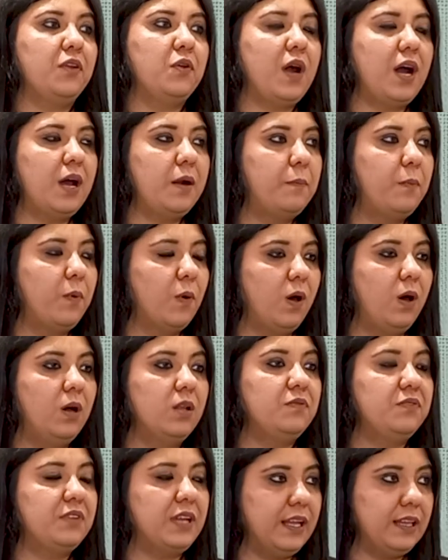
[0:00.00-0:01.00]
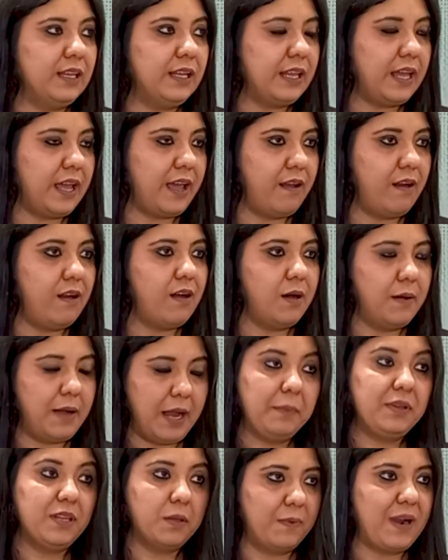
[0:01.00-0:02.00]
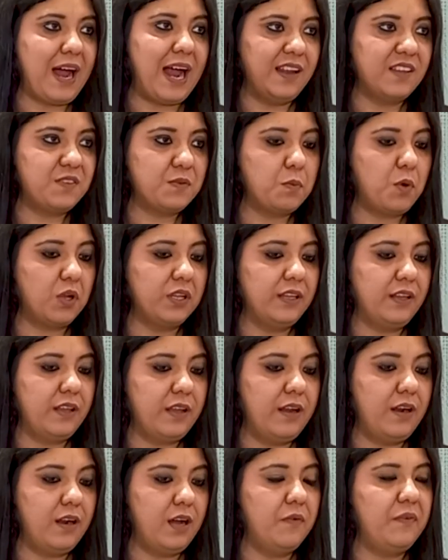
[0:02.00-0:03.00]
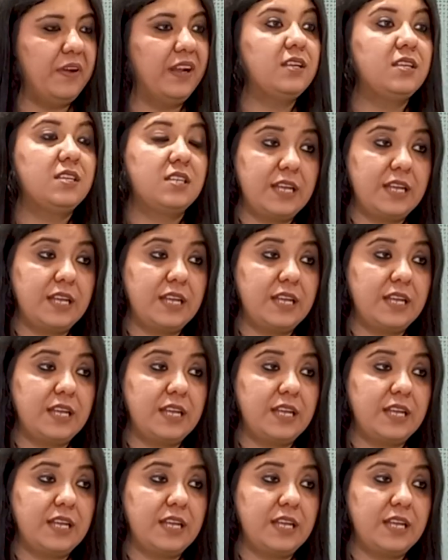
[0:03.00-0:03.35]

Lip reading: you are born in an era, I mean the brand has been born in an era when